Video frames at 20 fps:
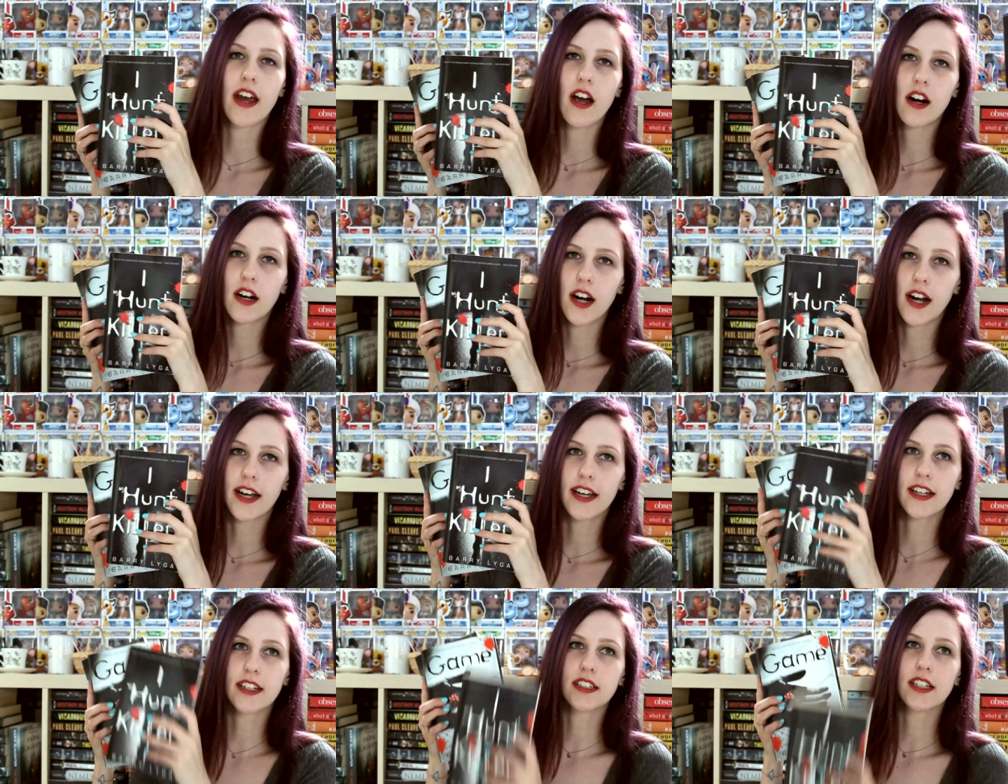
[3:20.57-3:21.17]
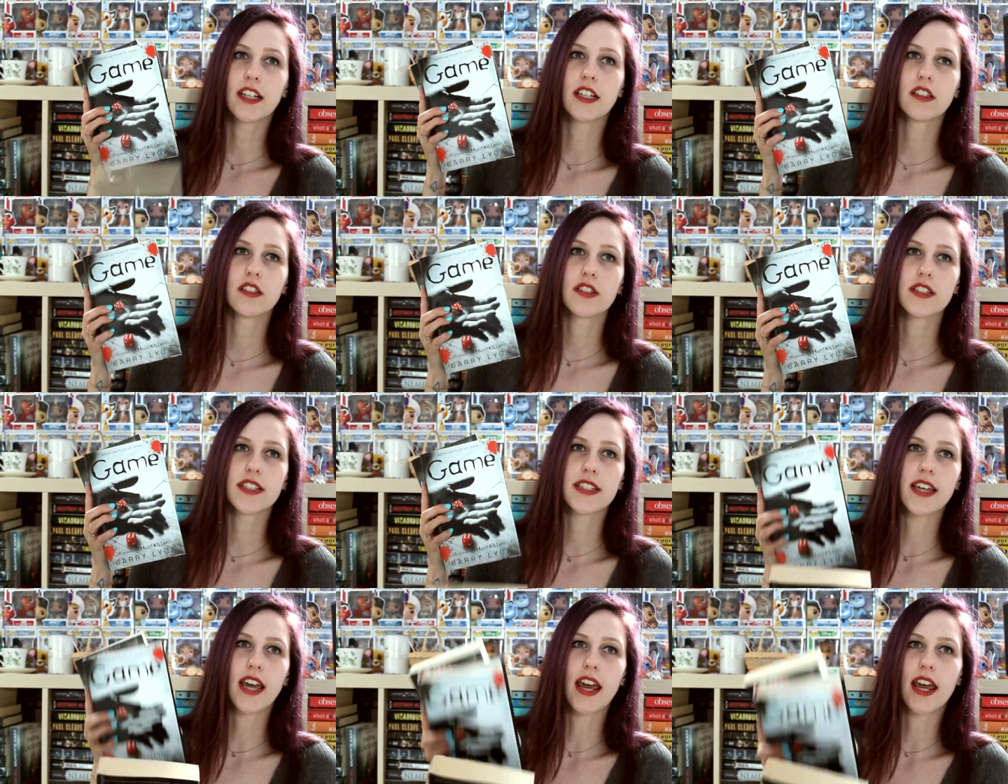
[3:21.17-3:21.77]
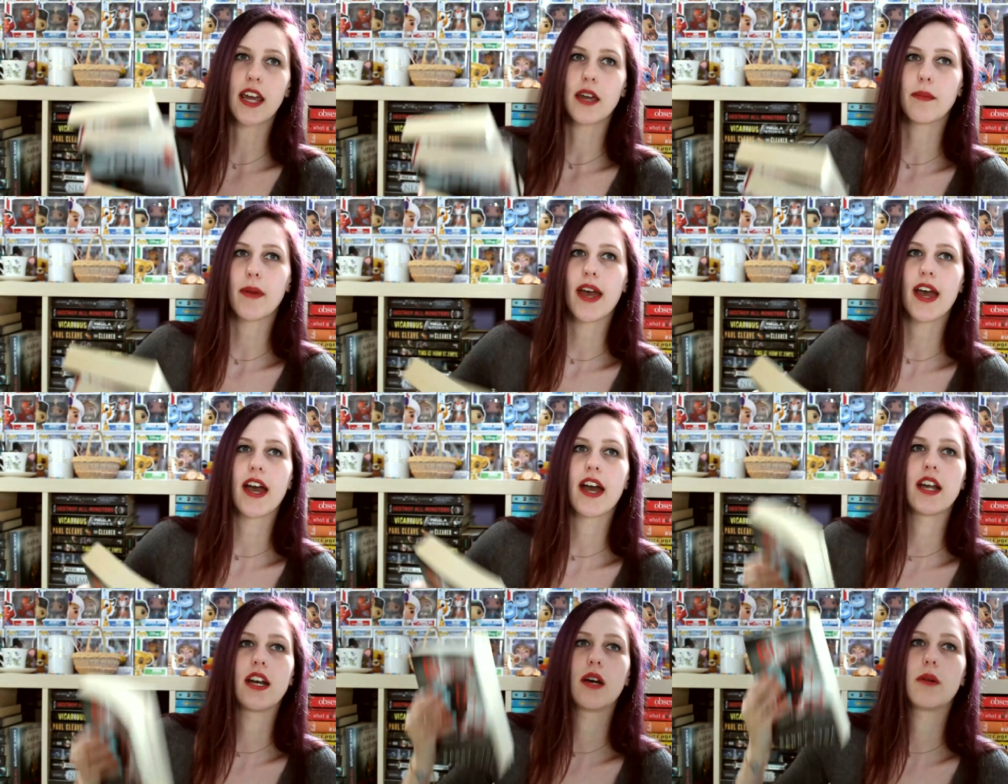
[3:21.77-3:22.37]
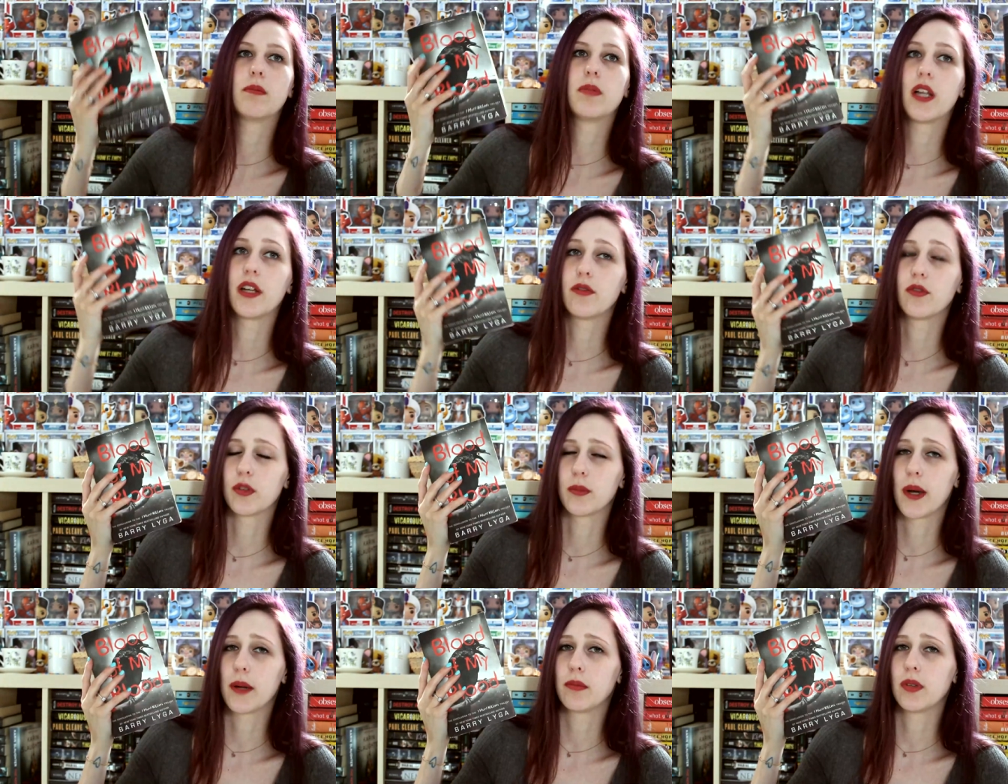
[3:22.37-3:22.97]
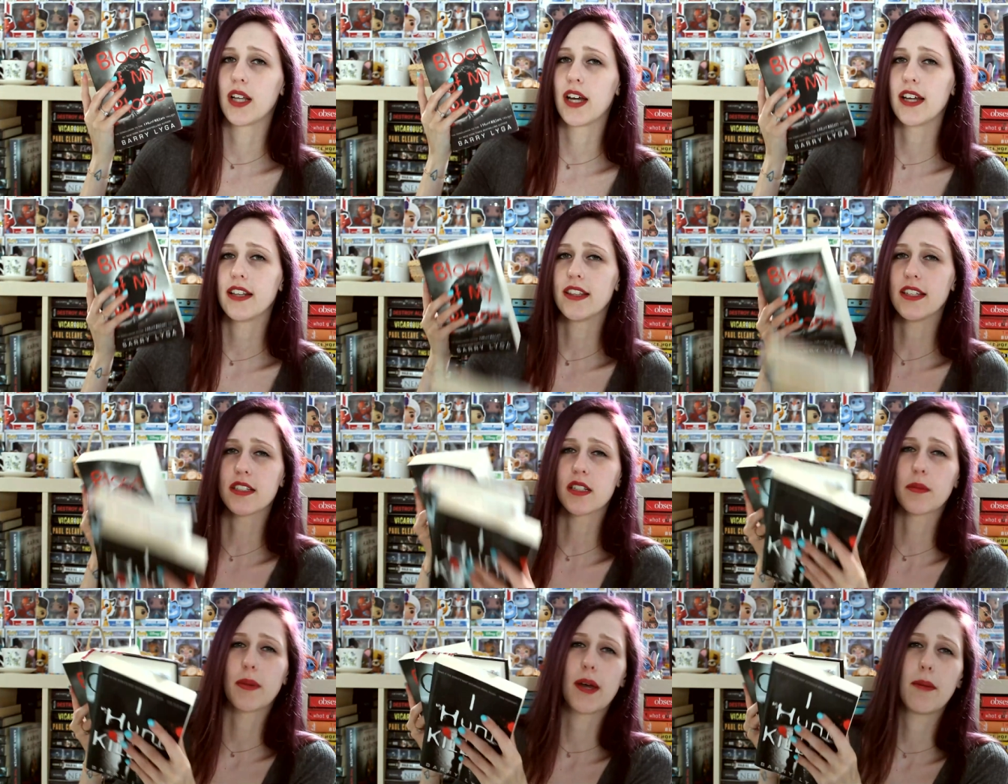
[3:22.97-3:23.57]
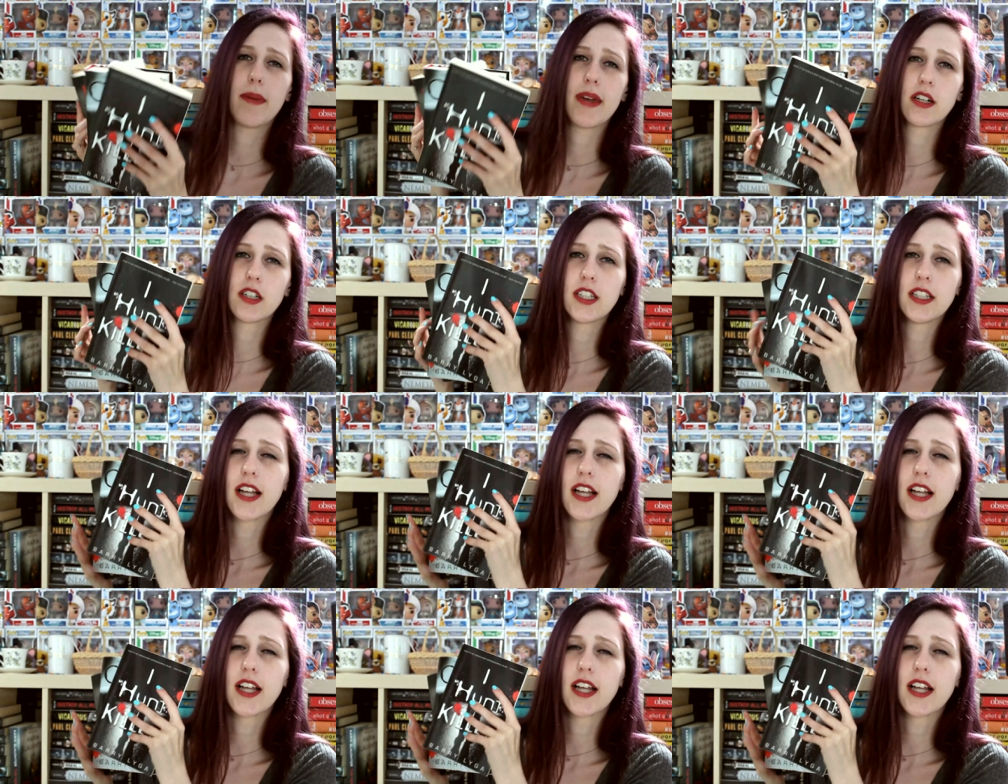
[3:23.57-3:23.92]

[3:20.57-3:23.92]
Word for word: are I Hunt Killers Game and Blood for My Blood. These are by Barry